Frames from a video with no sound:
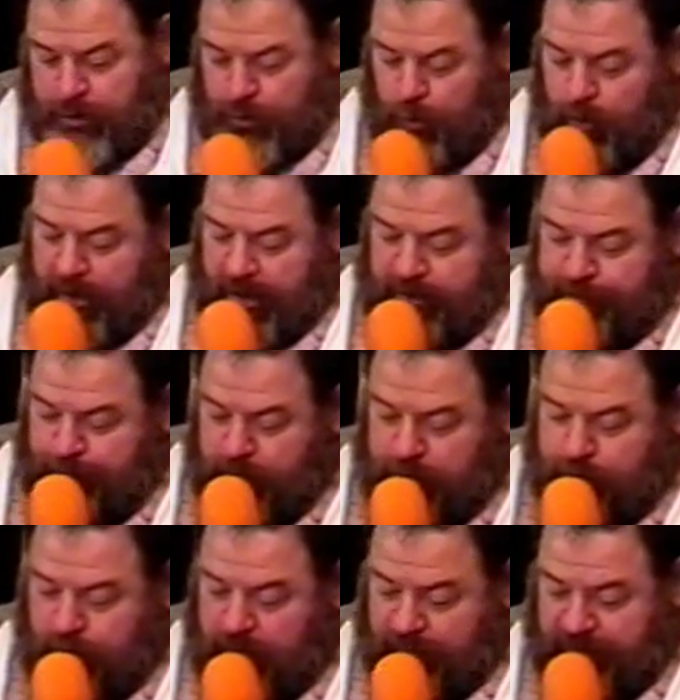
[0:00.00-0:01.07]
Lucas
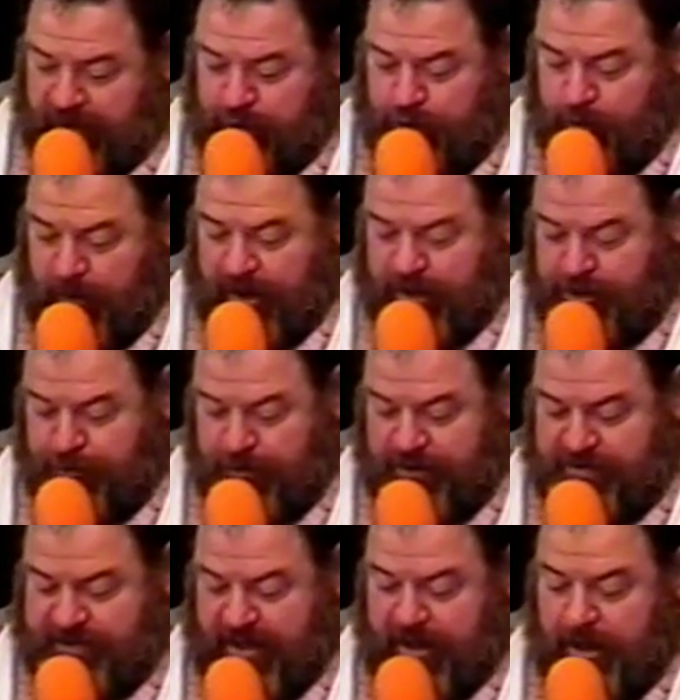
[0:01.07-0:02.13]
4.12. Yeshua answered
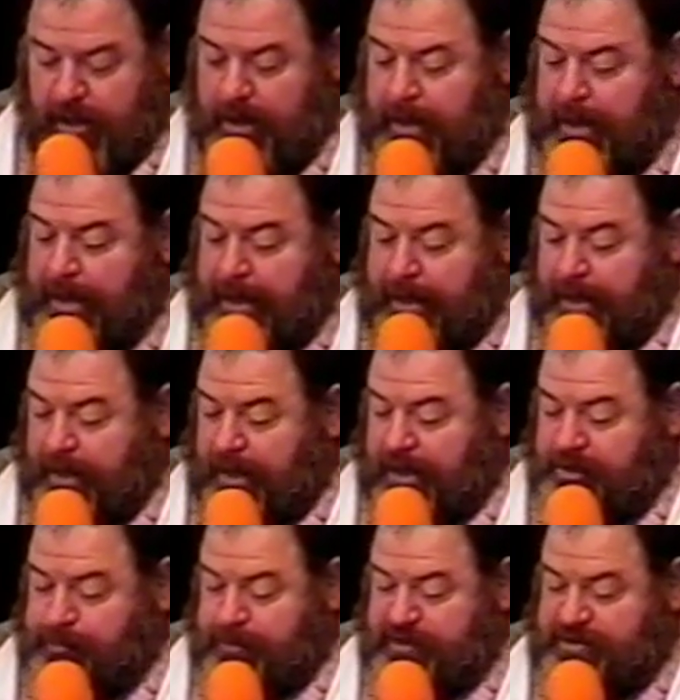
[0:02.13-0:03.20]
and said, it
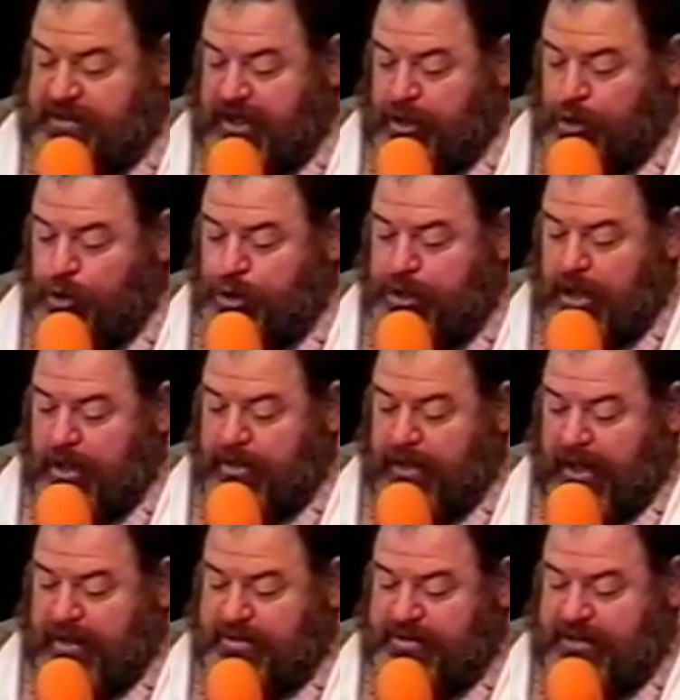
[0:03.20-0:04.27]
has been said, you shall
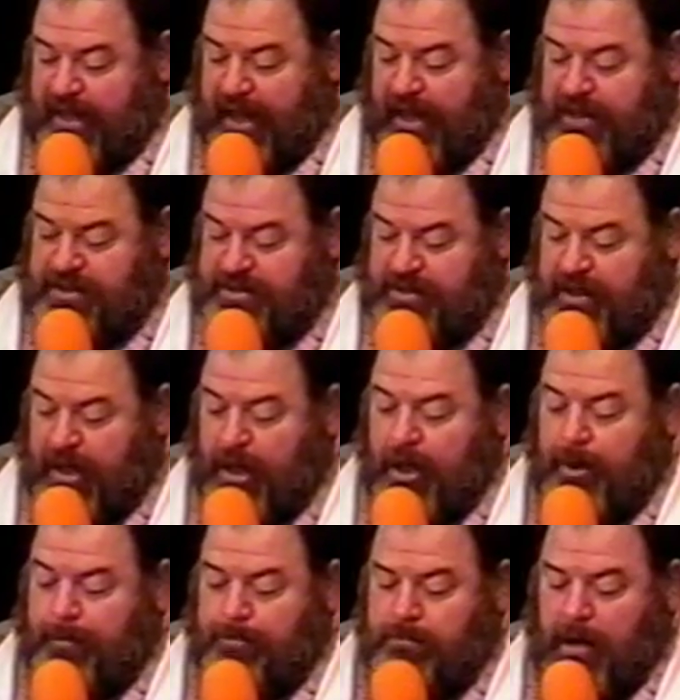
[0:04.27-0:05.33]
not test
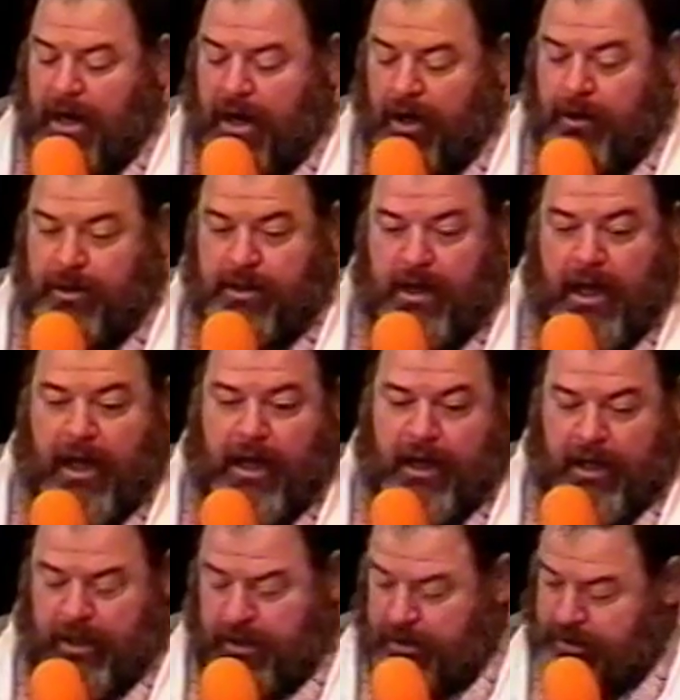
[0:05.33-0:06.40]

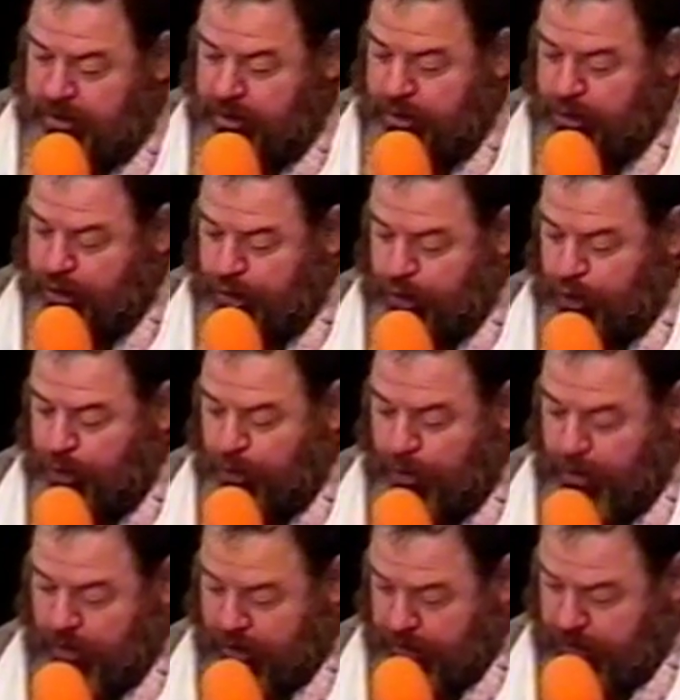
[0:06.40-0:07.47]
Maria,
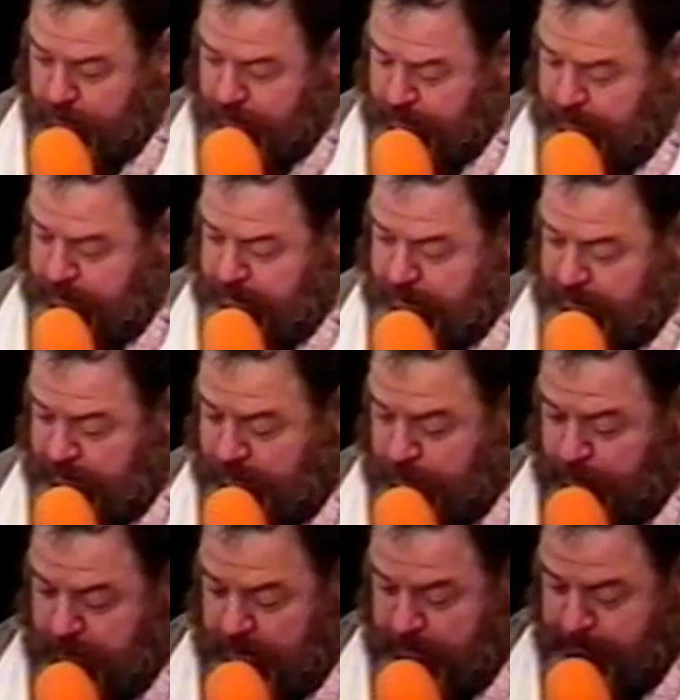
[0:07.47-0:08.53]
your
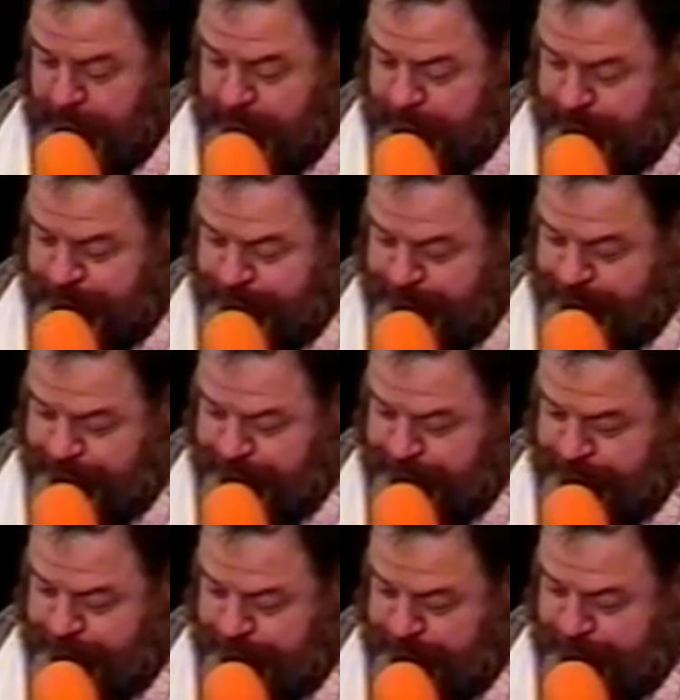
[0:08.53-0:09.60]
Elohim.
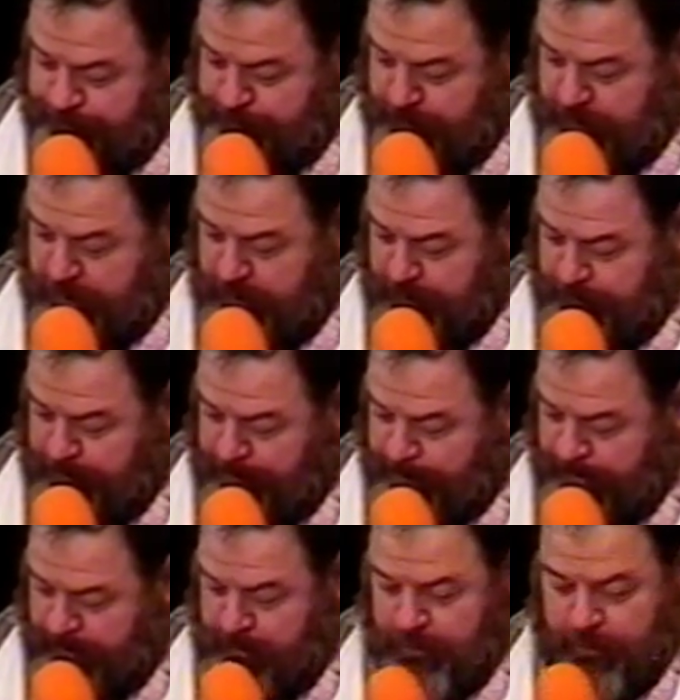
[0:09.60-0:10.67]
Okay?
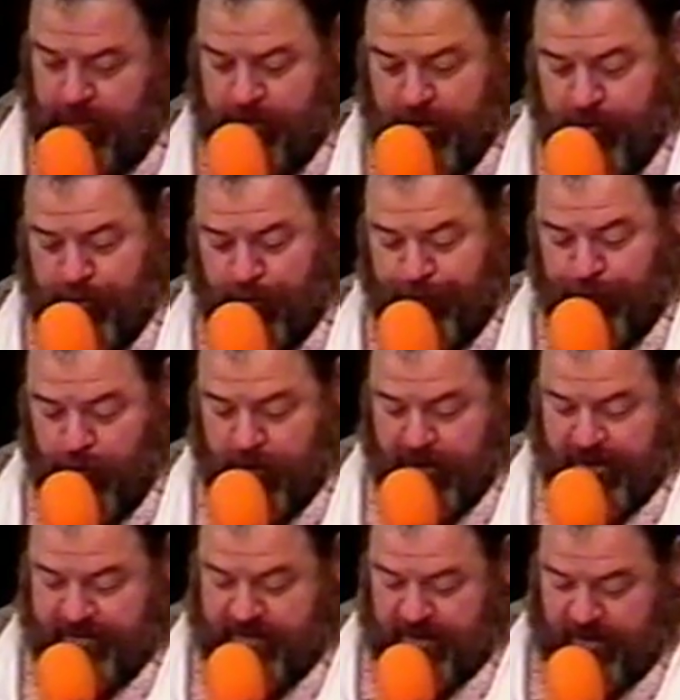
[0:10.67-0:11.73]
Did we do
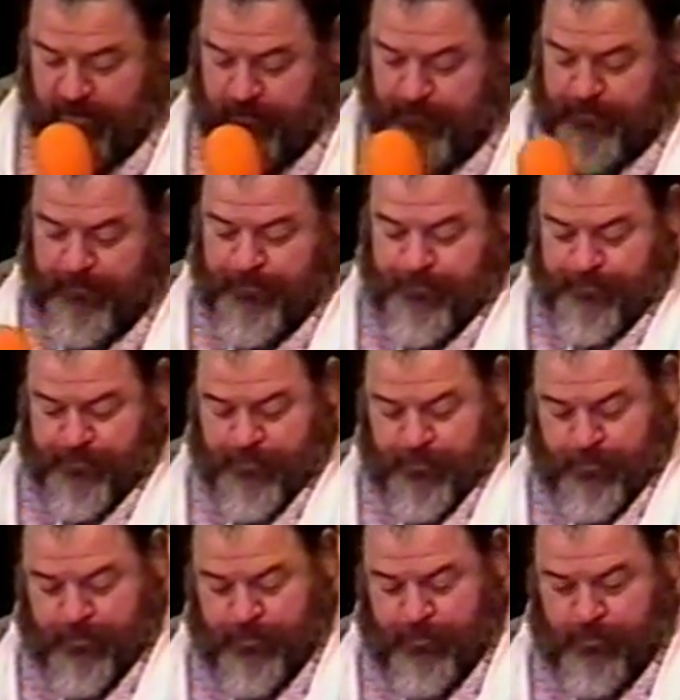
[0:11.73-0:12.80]
419?
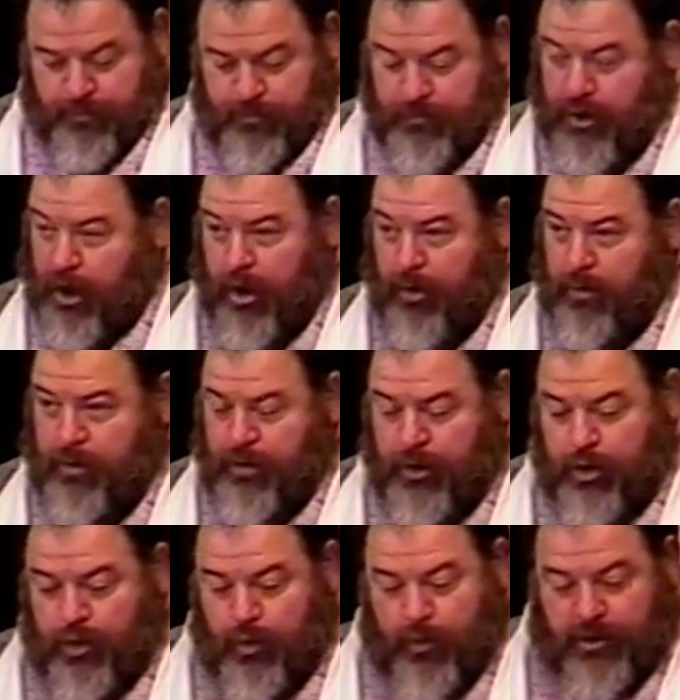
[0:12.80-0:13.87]
No?
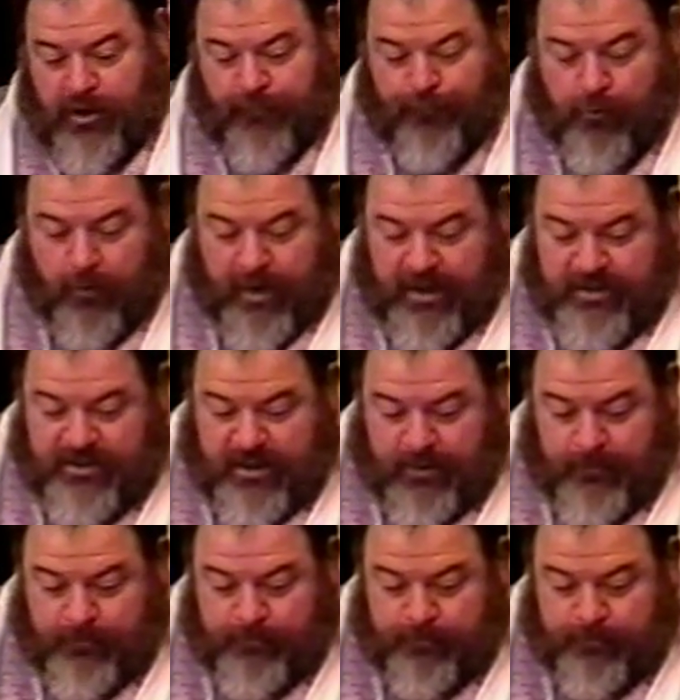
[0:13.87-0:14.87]
We did 418.